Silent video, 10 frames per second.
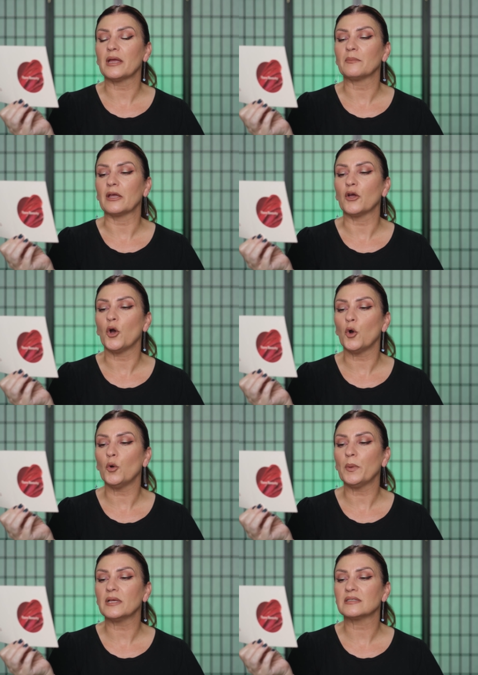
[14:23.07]
and my
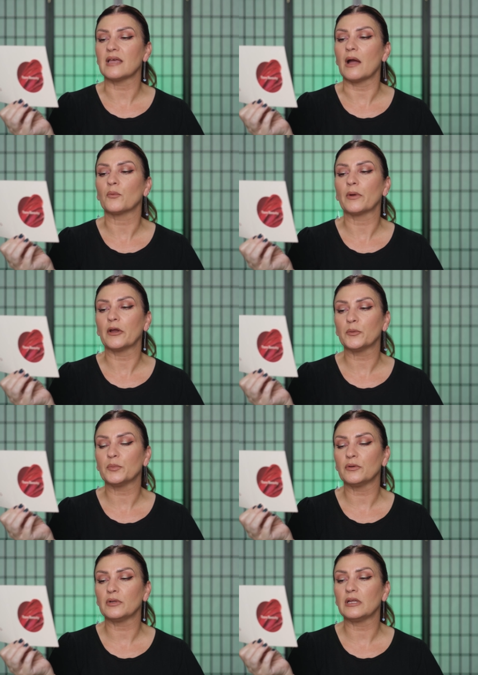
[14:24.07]
hope is that Rare
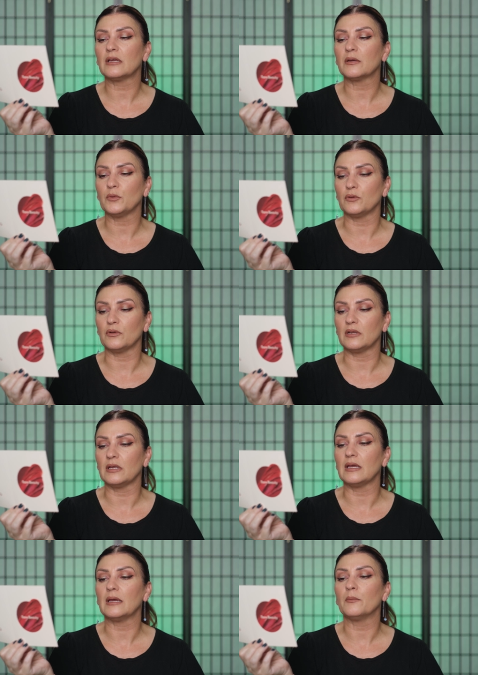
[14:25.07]
Beauty
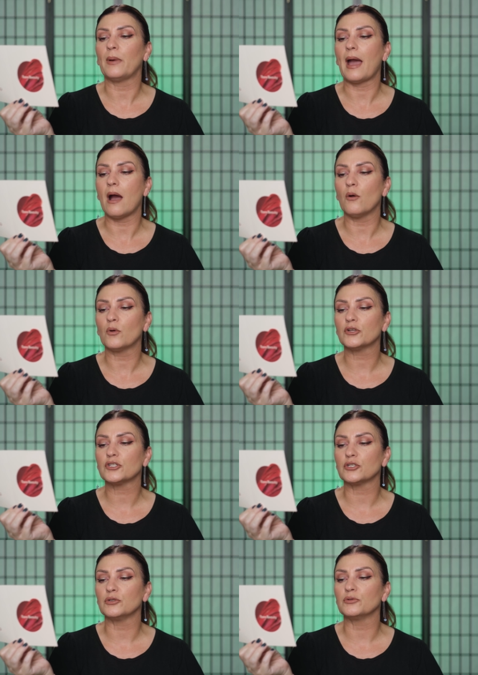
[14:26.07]
community
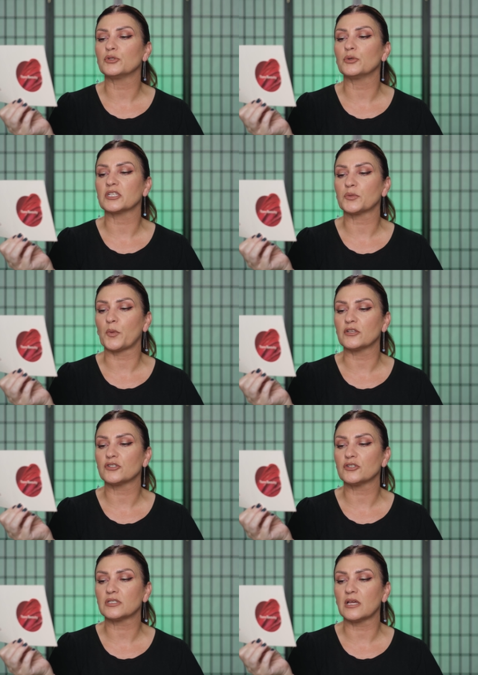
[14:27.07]
empowers you to
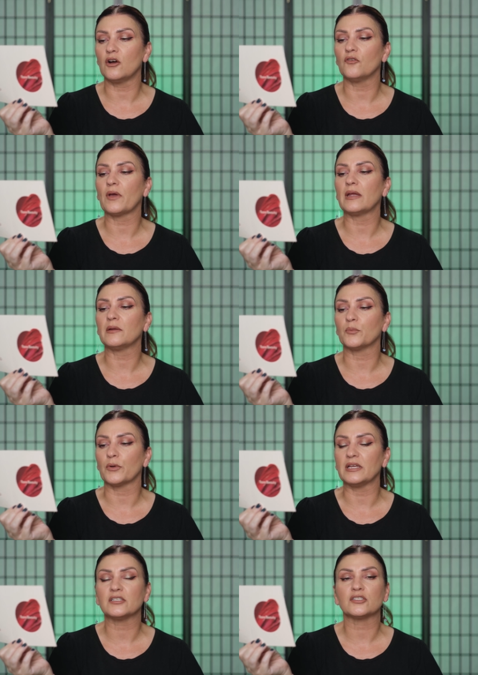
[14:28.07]
express yourself and
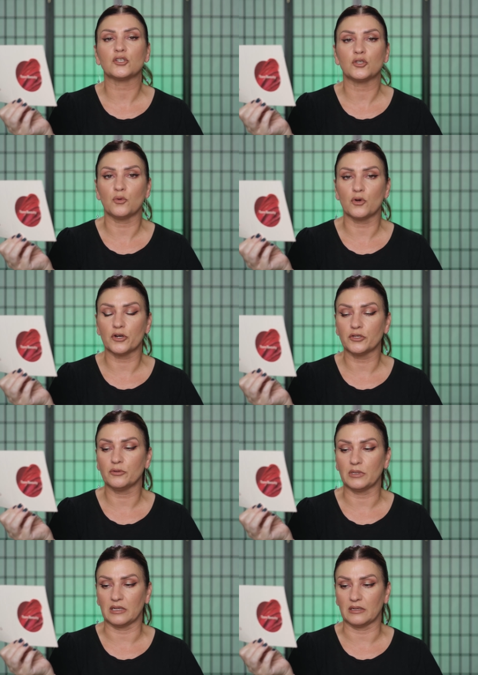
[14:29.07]
embrace your
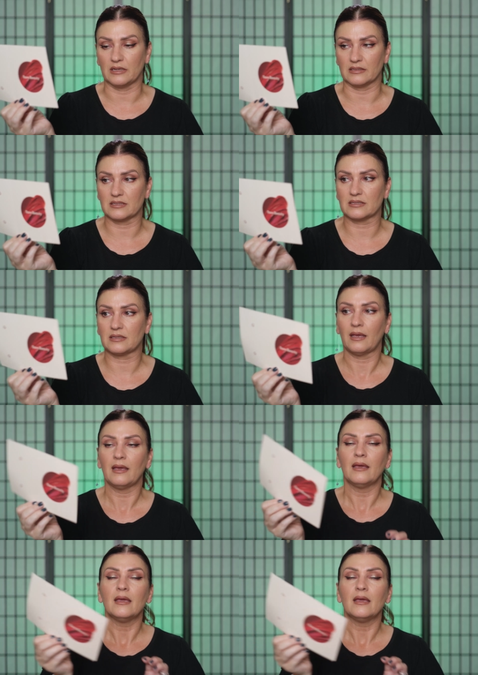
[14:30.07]
uniqueness.